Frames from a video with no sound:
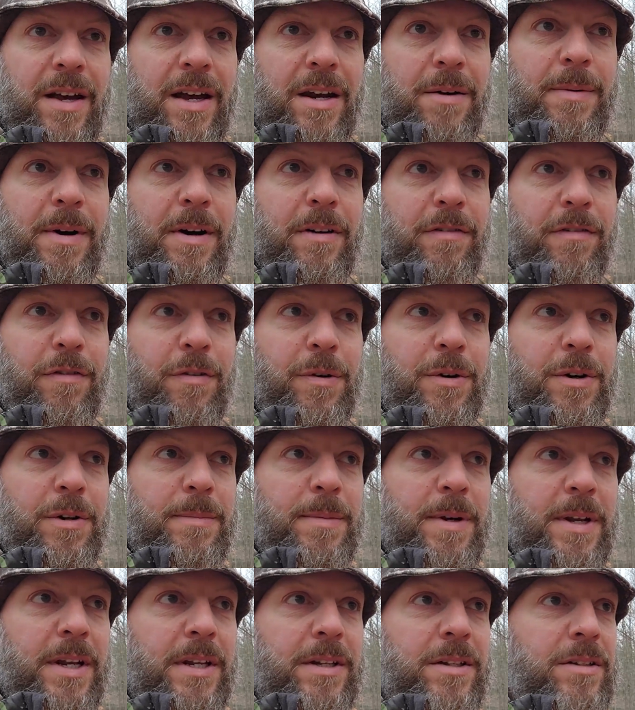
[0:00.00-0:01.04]
I got about
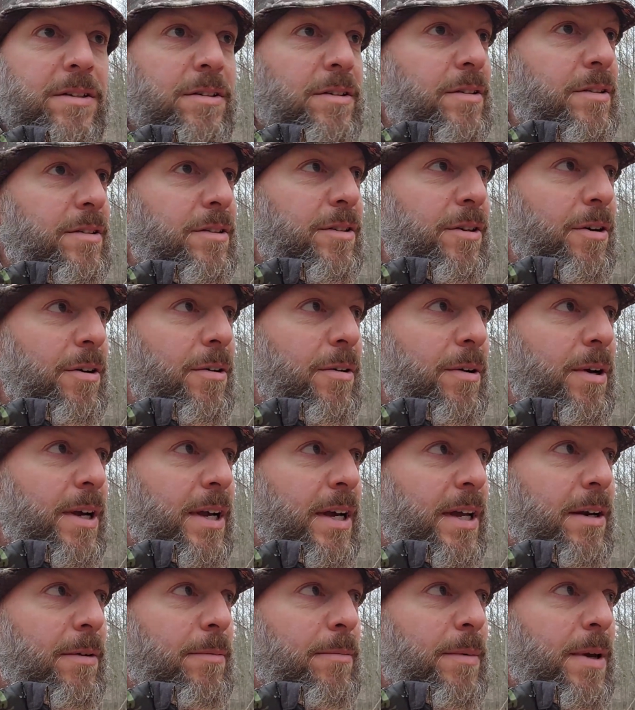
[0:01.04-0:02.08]
40 minutes, so
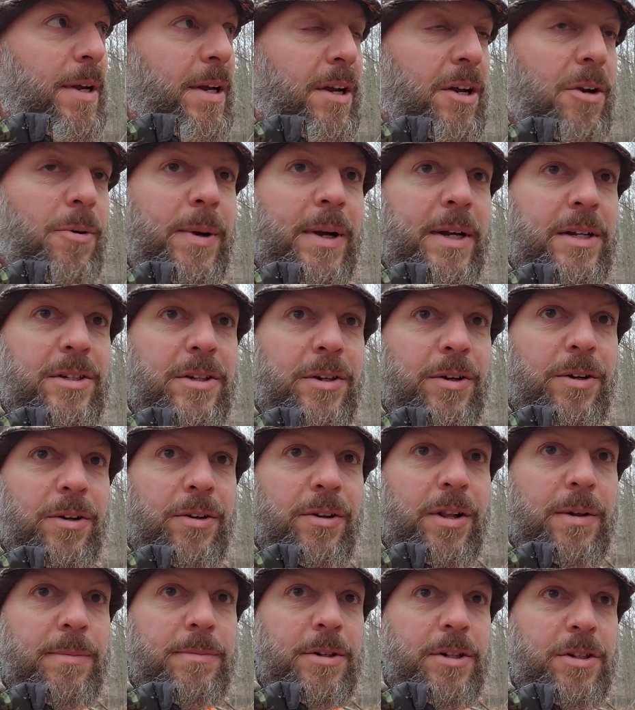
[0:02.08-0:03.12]
I gotta make a quick circle.